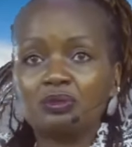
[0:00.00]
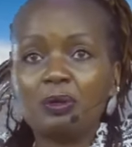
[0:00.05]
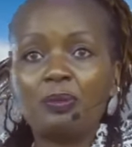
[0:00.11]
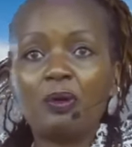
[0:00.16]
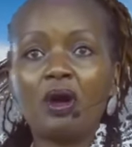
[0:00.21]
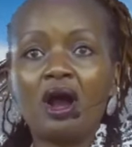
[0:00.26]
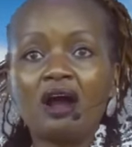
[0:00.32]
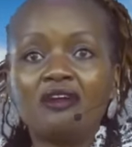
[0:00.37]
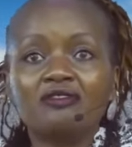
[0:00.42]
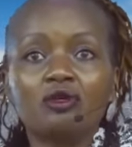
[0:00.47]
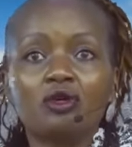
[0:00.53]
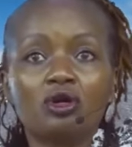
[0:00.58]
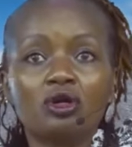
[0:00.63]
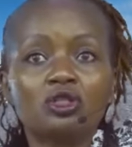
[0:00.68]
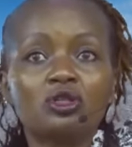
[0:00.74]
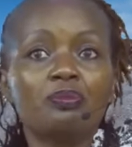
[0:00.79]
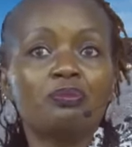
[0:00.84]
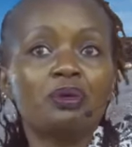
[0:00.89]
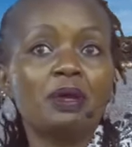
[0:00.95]
people have
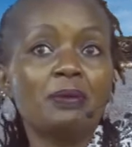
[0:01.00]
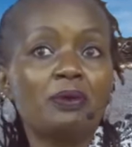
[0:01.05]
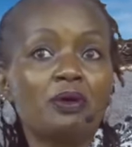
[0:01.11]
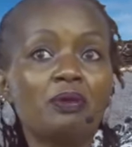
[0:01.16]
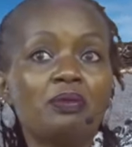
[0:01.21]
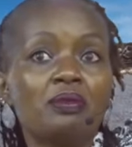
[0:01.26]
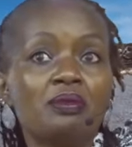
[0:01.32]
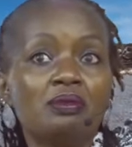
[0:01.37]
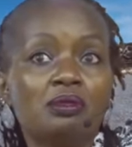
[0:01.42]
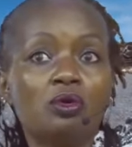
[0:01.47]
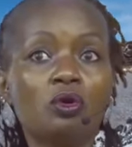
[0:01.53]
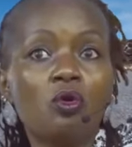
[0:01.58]
gone to people